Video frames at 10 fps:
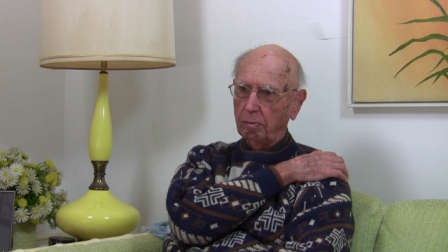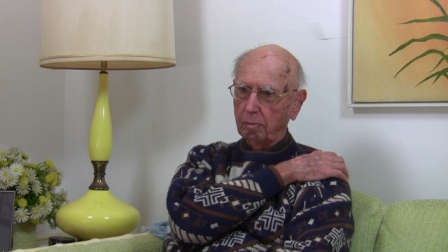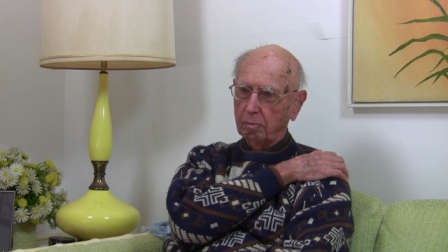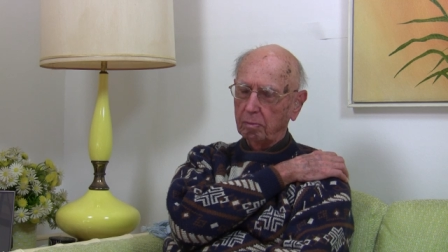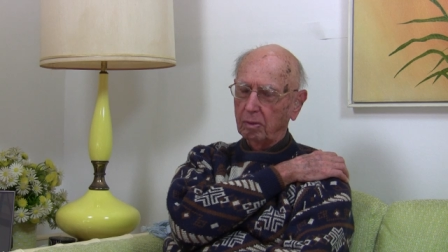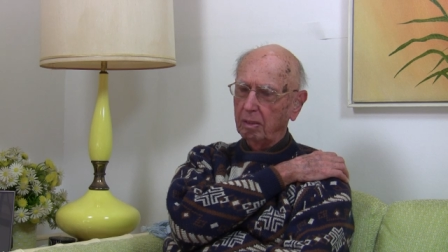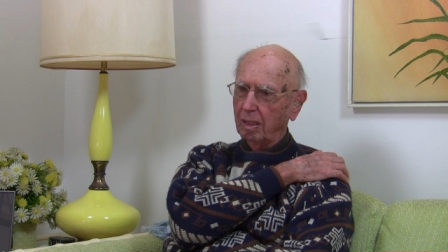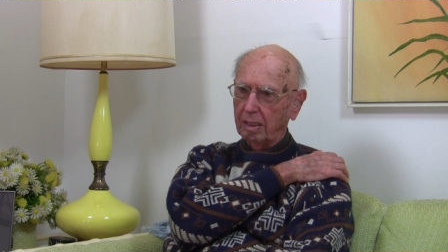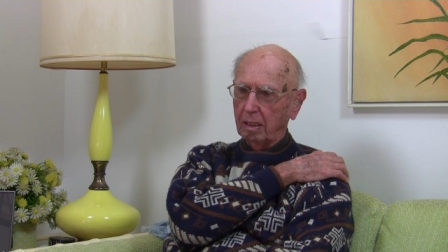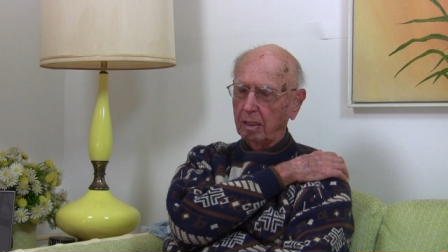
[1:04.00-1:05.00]
We didn't
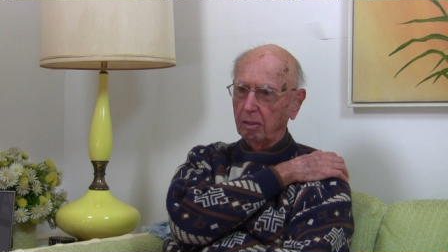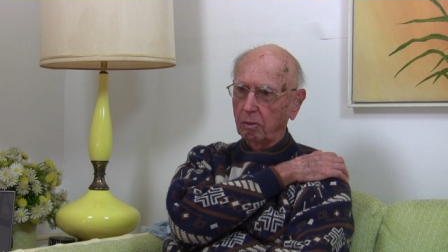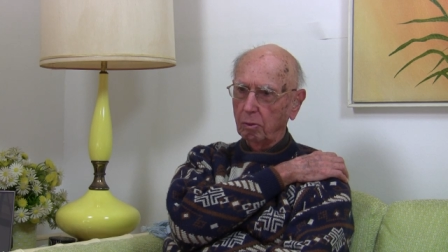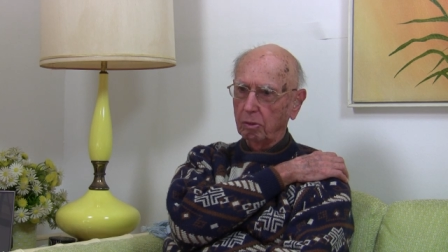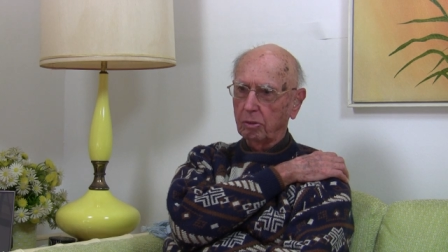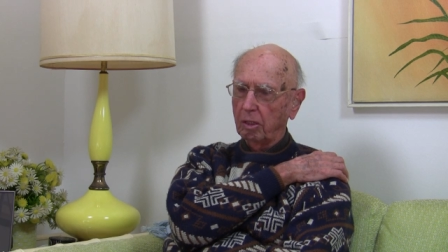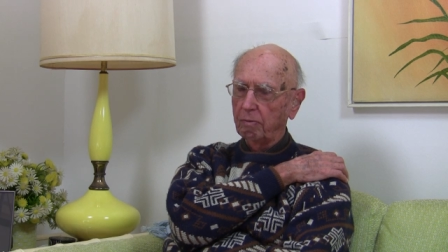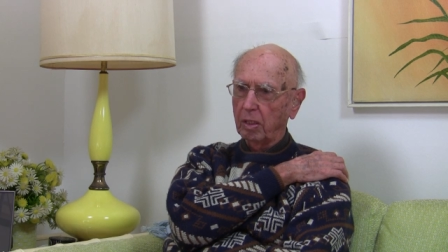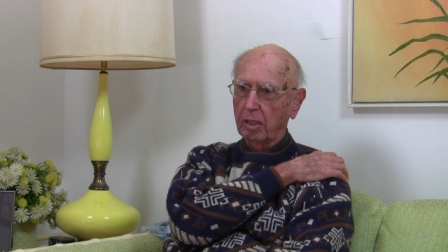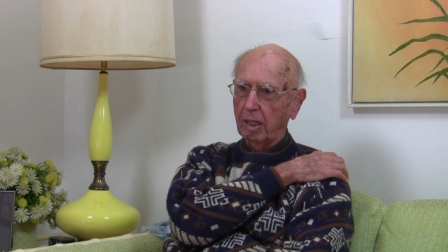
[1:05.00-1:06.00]
like to get lower than
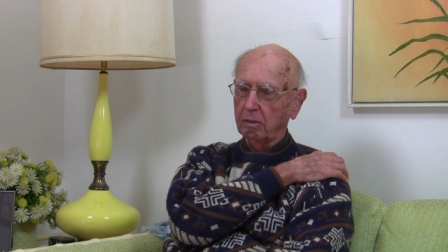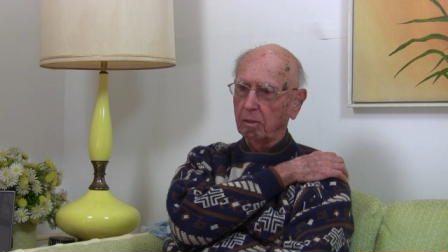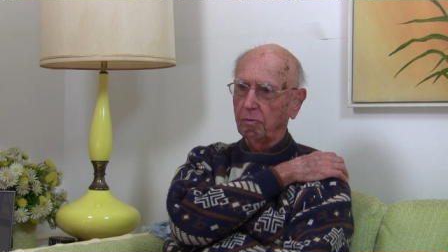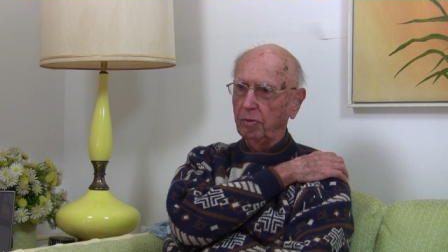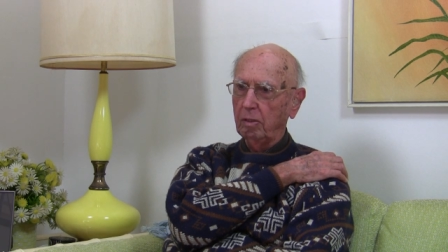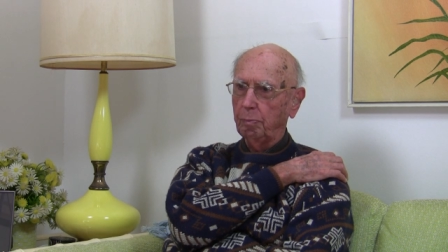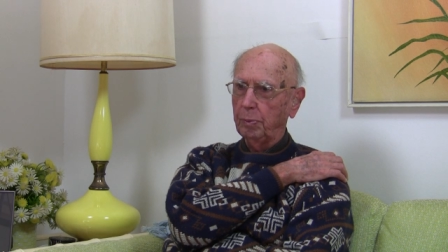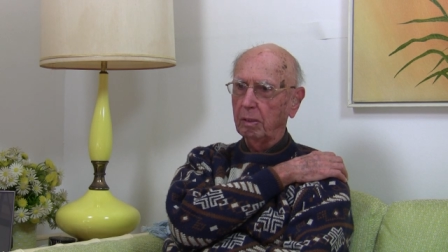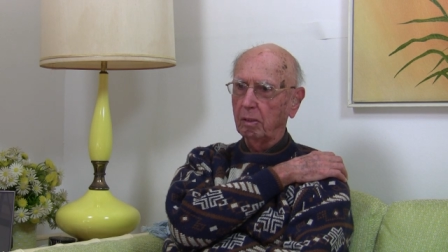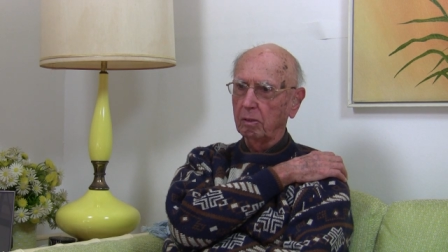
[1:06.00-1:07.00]
7,000 feet
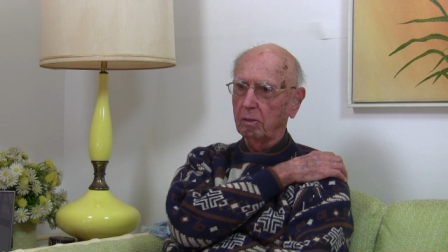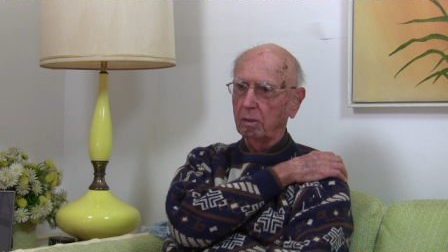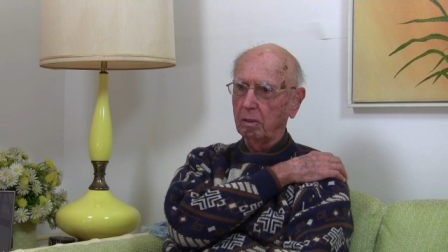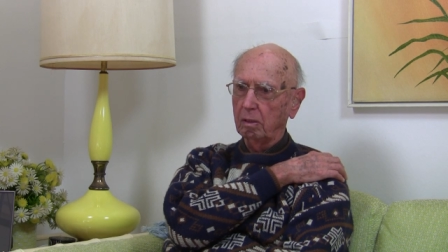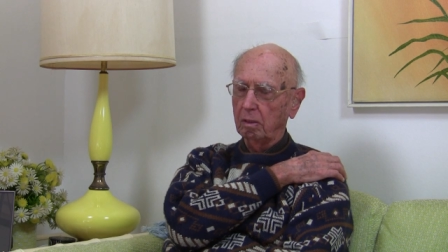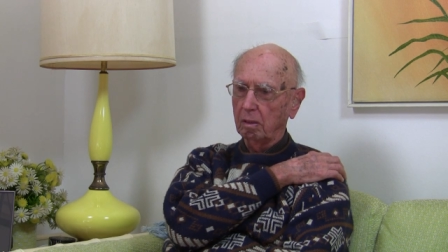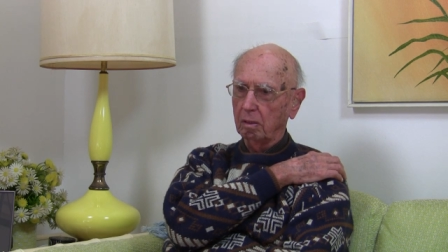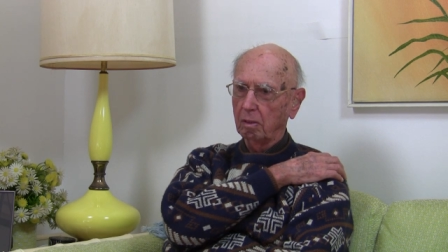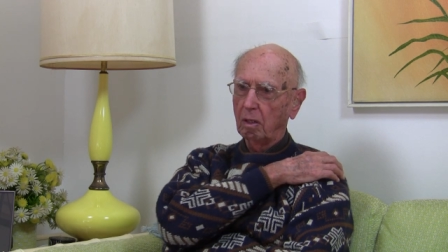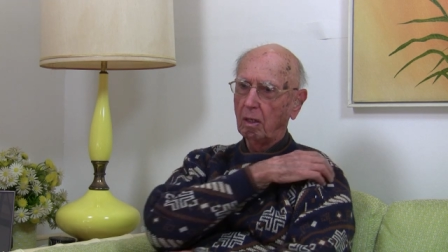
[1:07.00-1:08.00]
because the
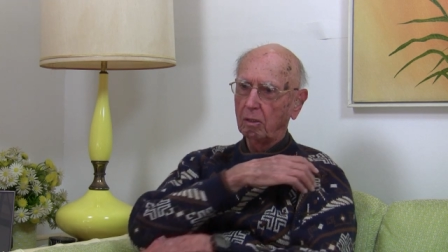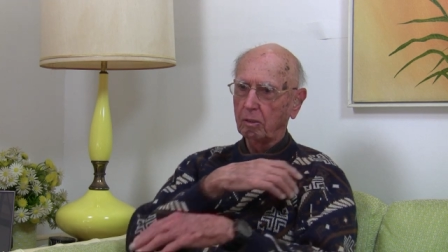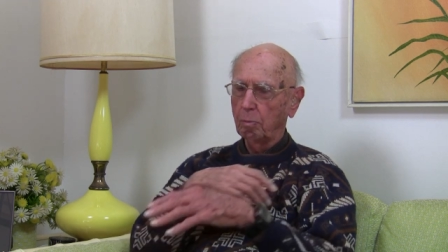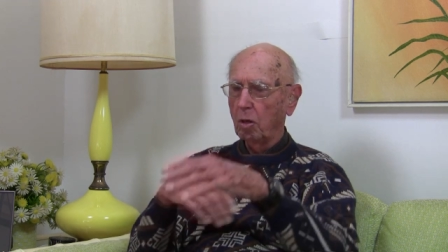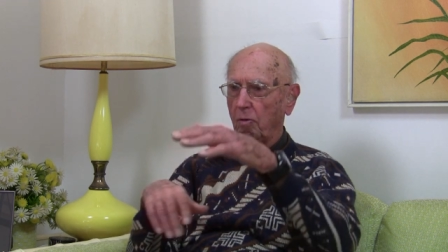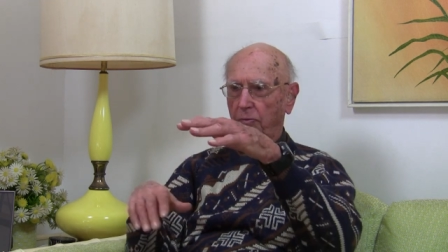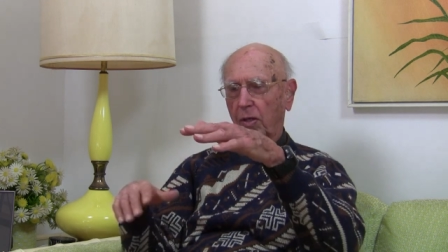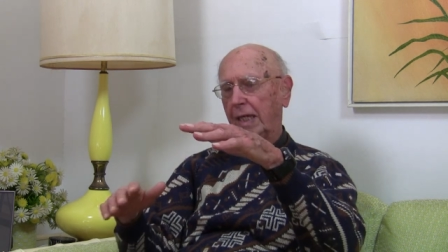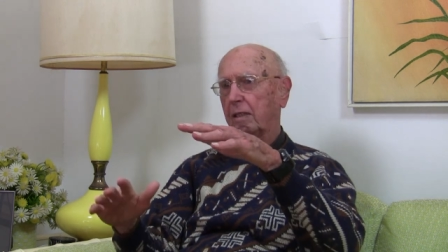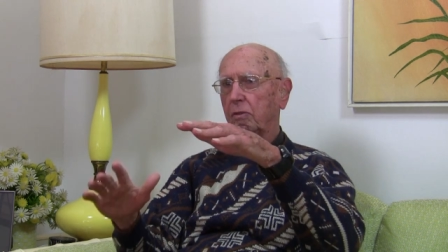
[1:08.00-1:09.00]
uh, small
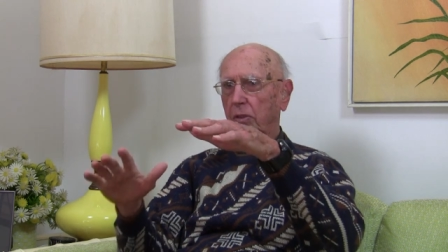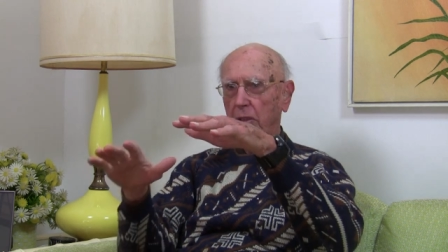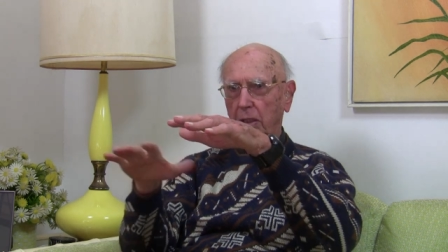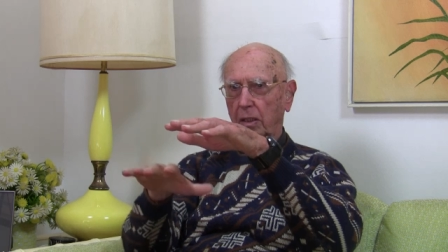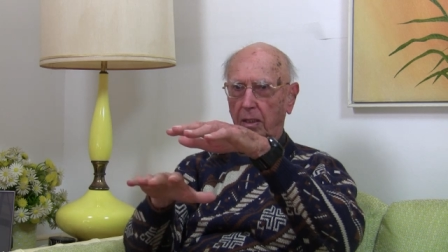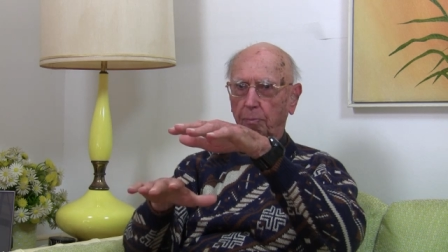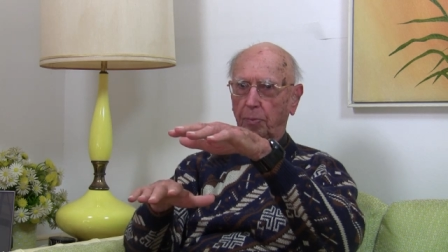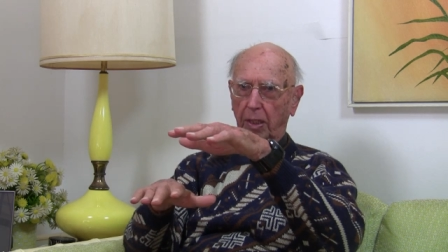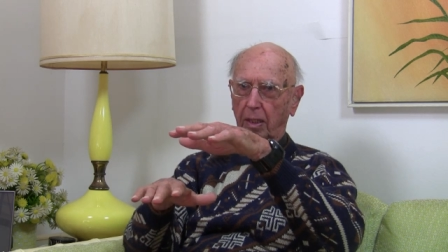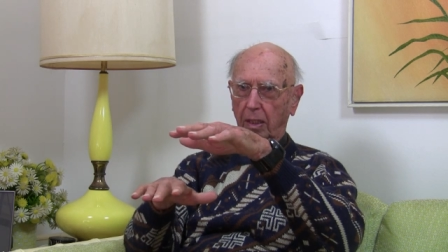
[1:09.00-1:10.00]
flak couldn't get up
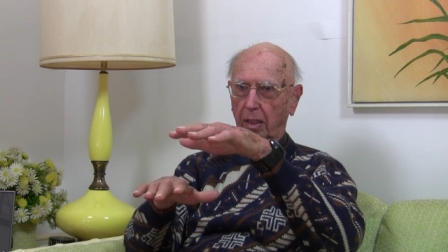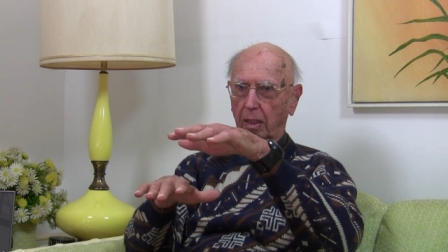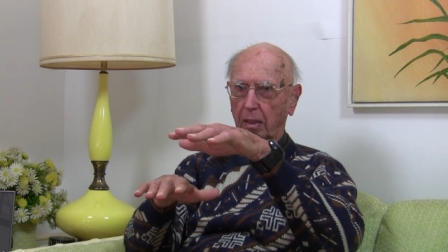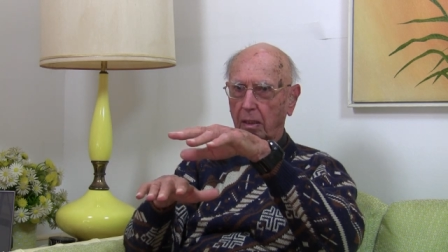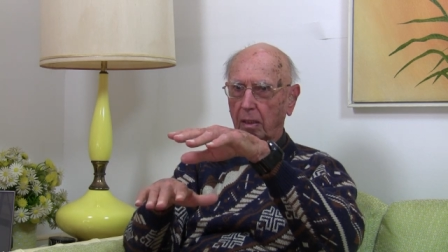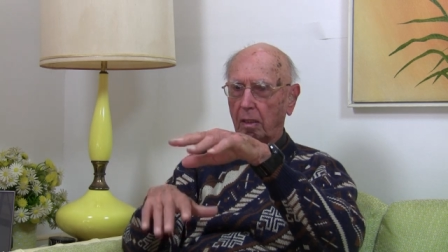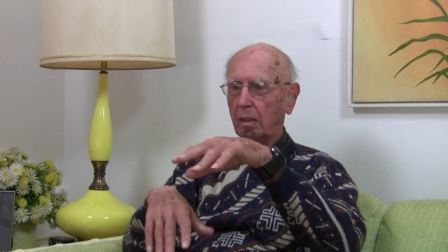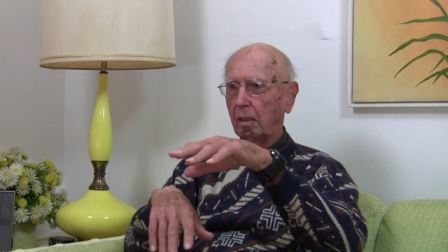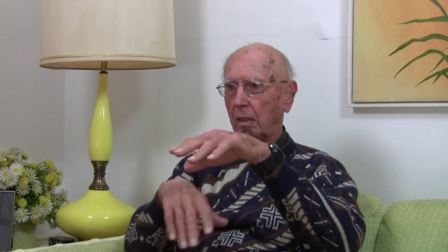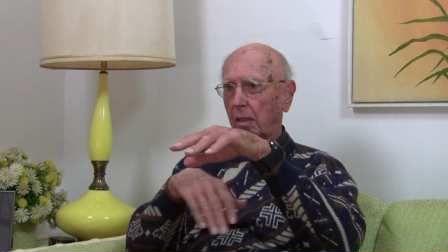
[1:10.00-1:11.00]
that high.
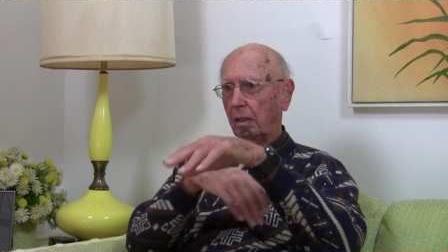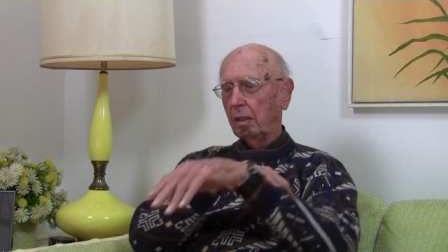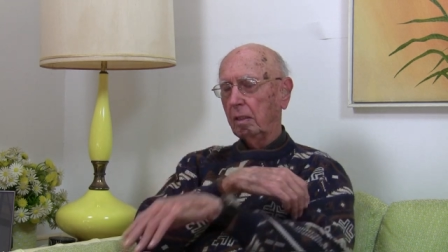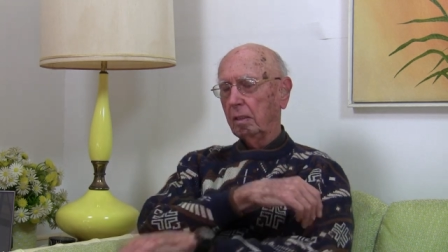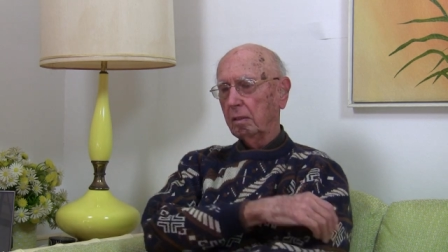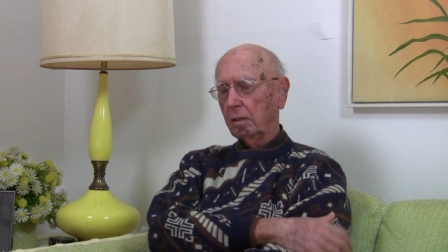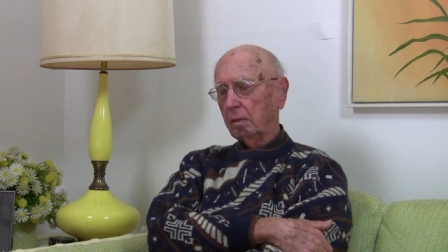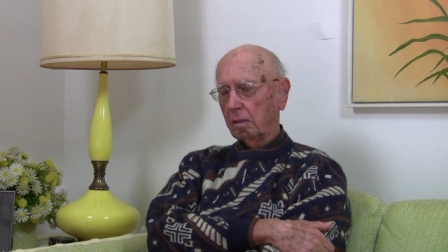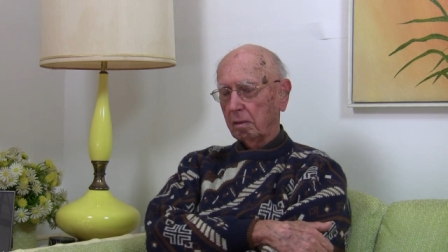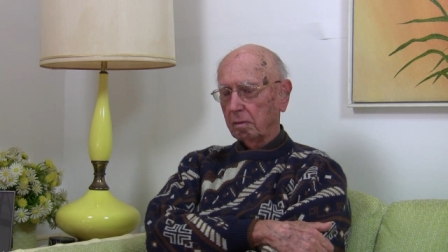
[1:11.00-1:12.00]
And
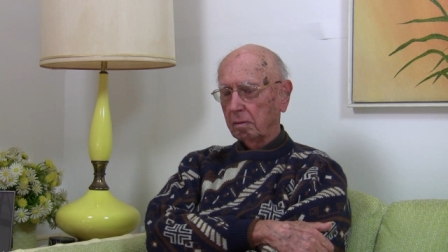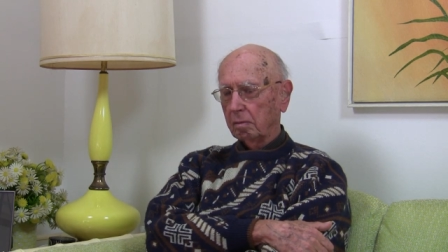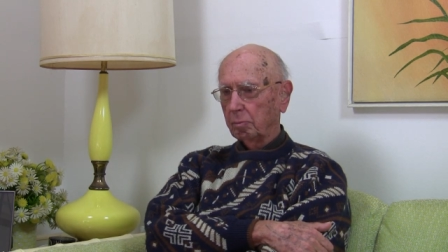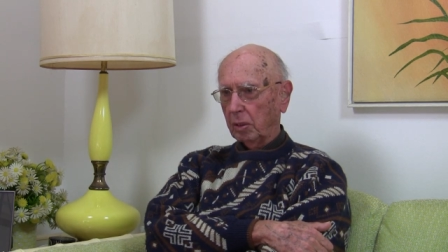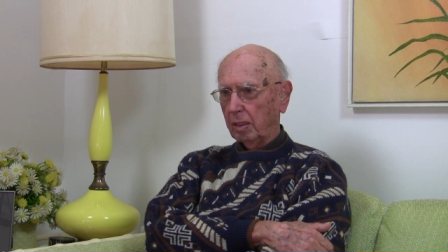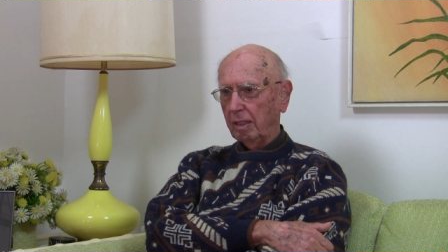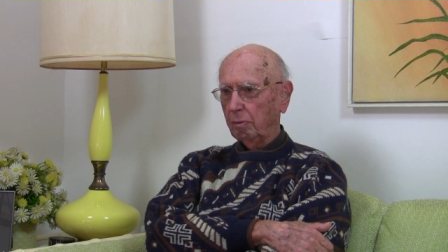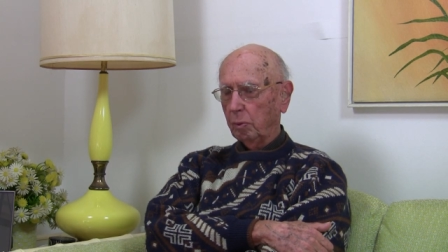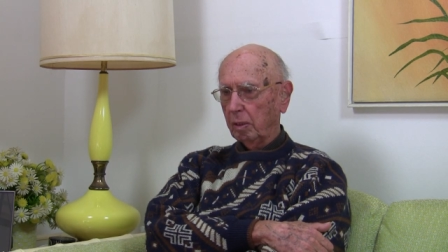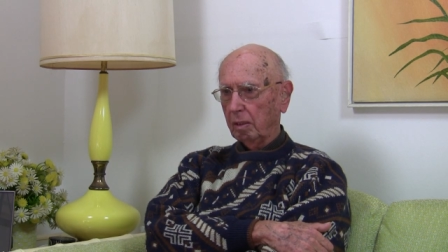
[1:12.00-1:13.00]
uh, but
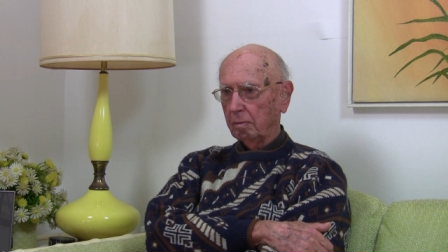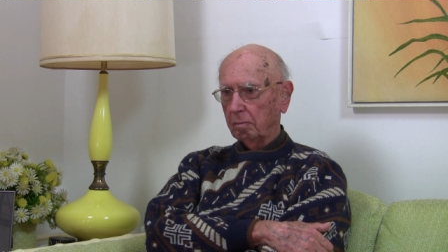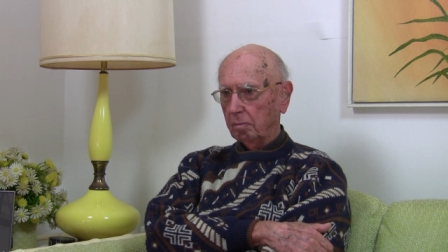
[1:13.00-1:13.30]
anyway,